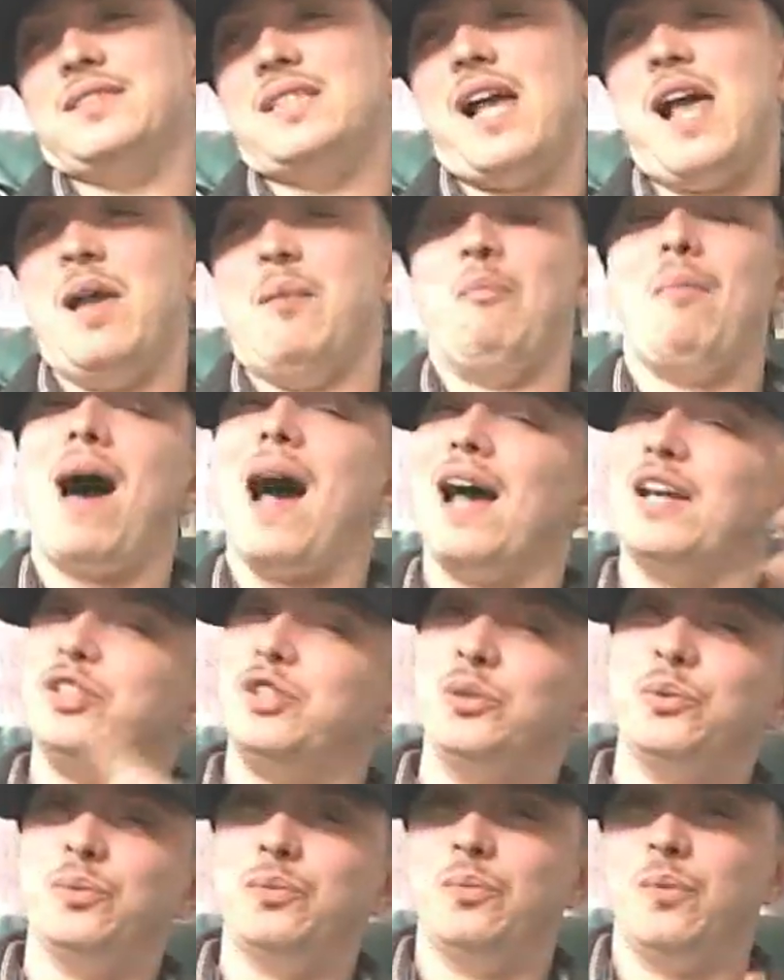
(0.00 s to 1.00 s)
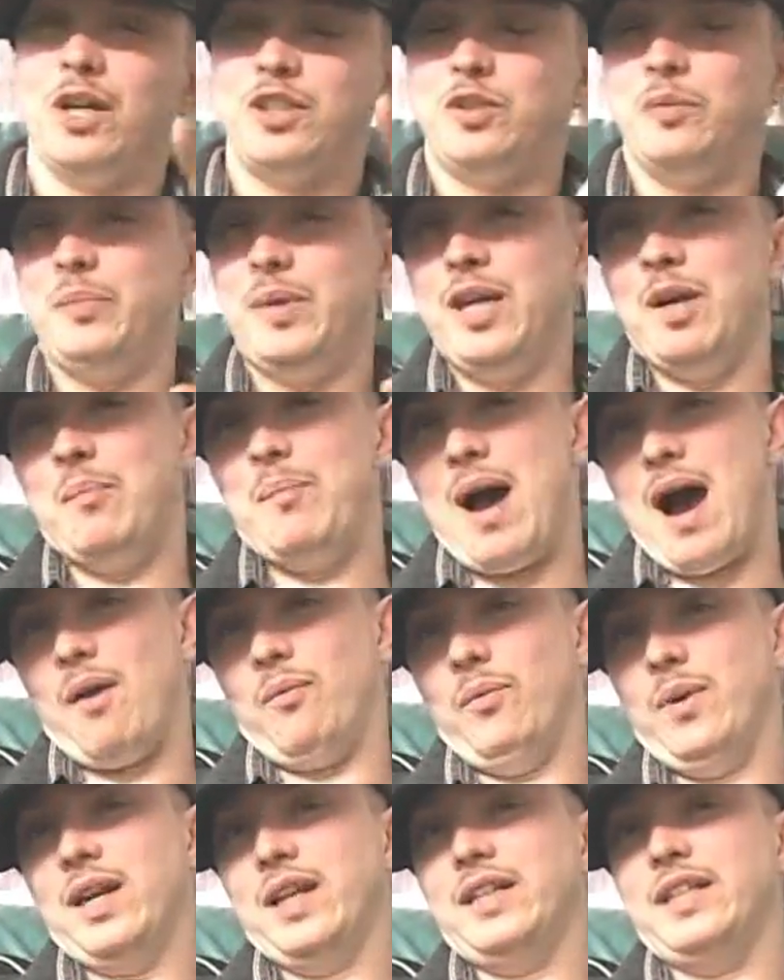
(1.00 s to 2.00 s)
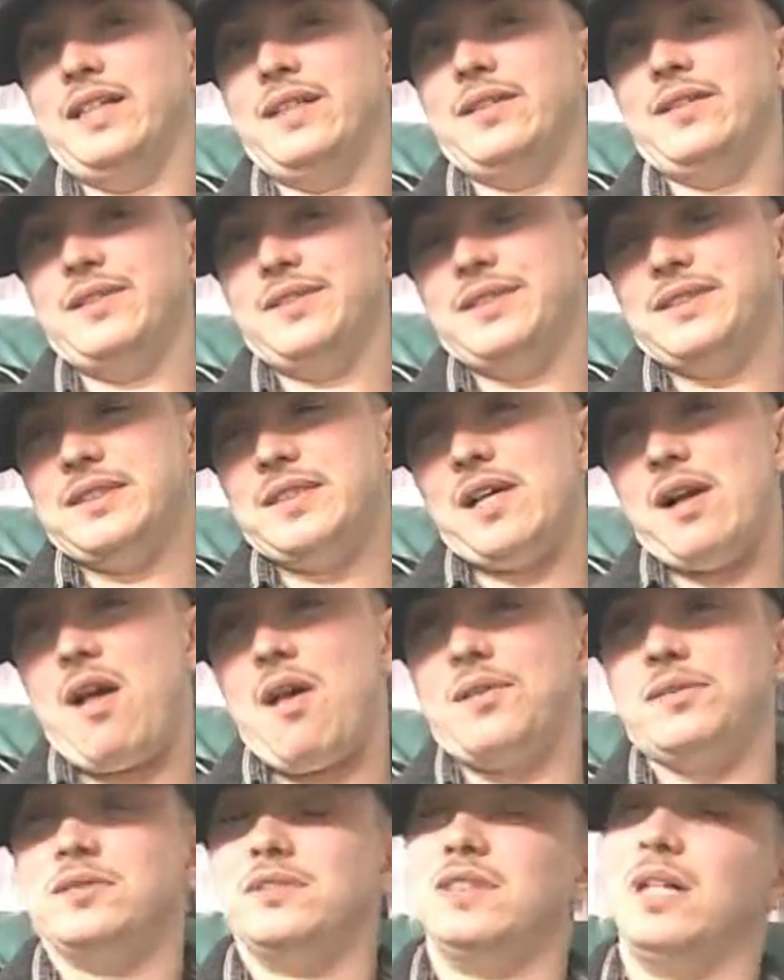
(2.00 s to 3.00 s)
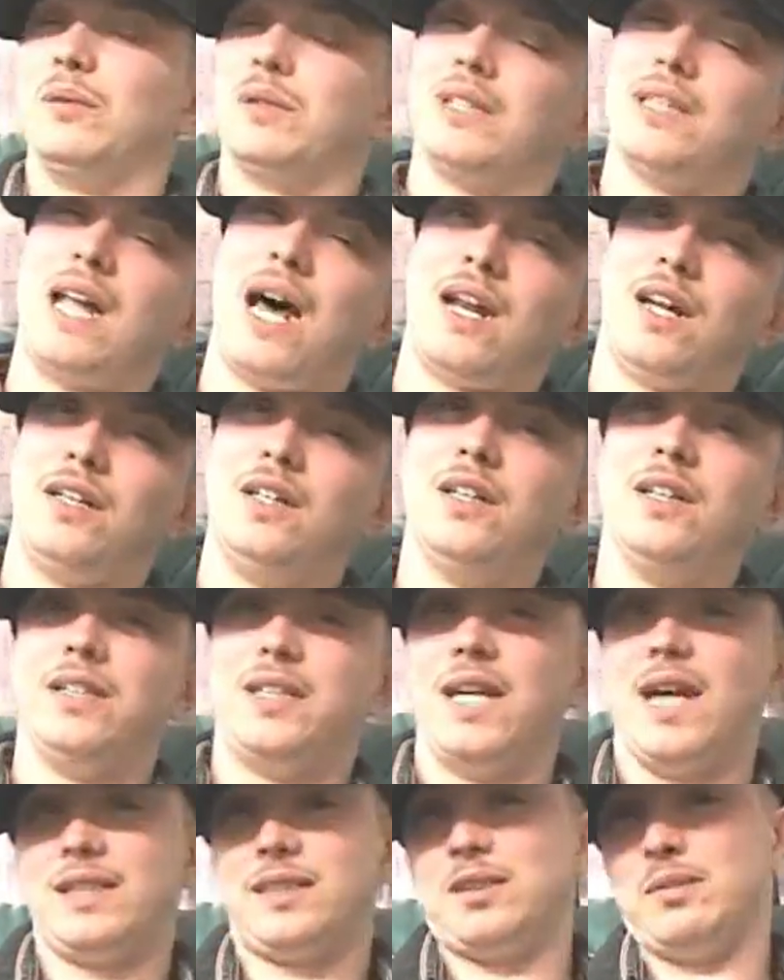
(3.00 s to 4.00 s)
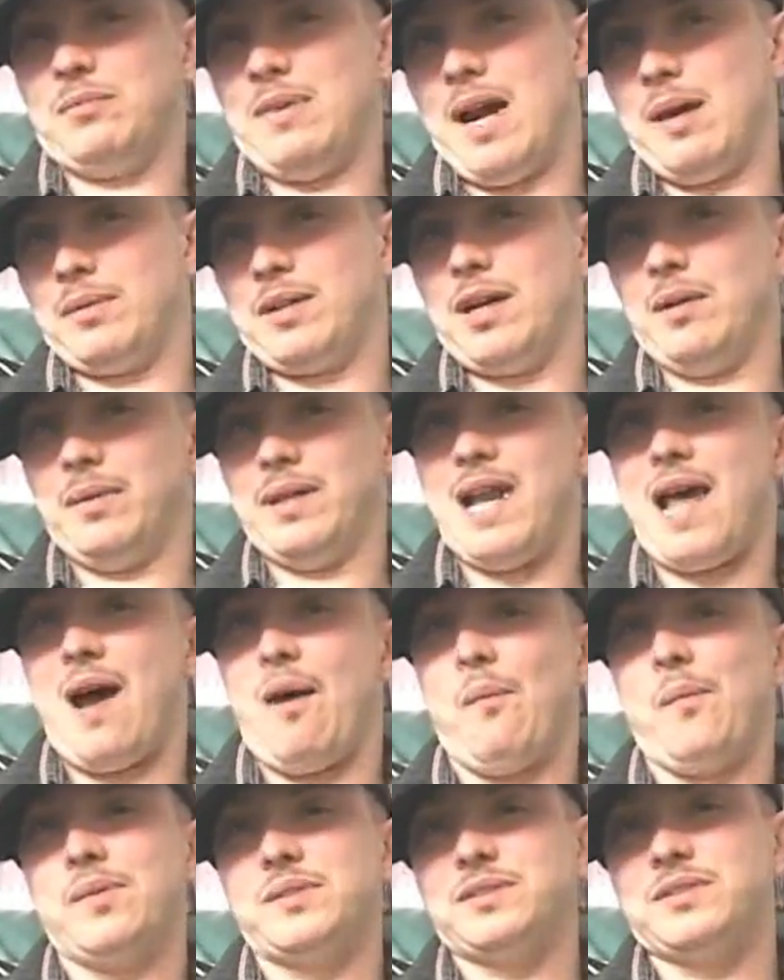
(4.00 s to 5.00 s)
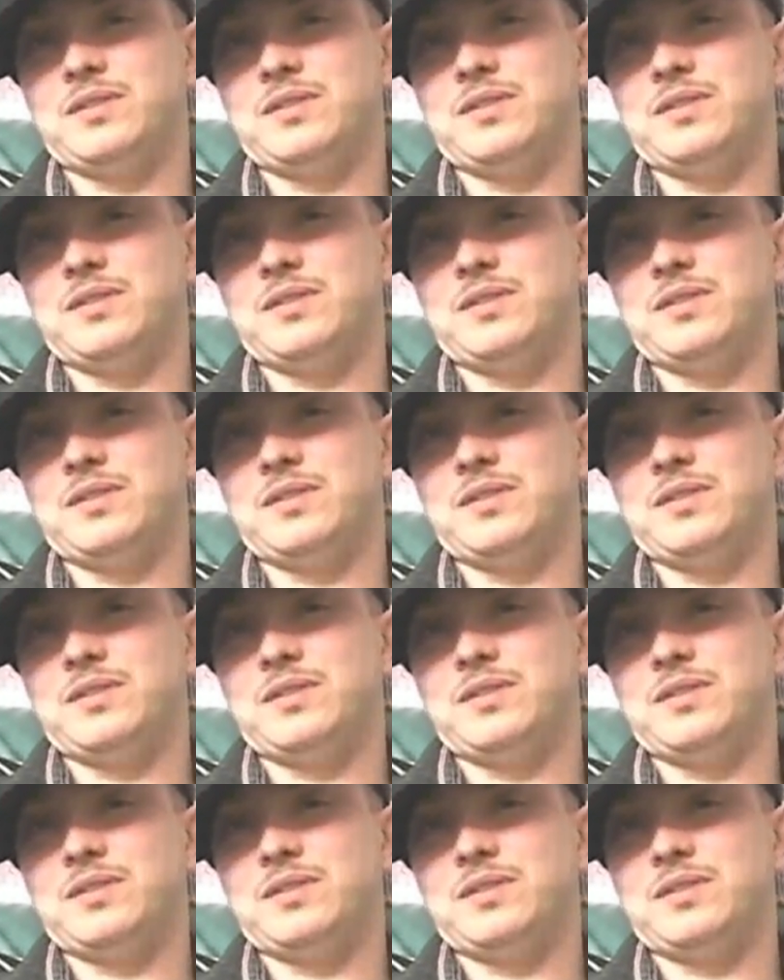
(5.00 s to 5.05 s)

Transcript: And mind you, What You Be About, really, there was a lot of good gangster rap coming out.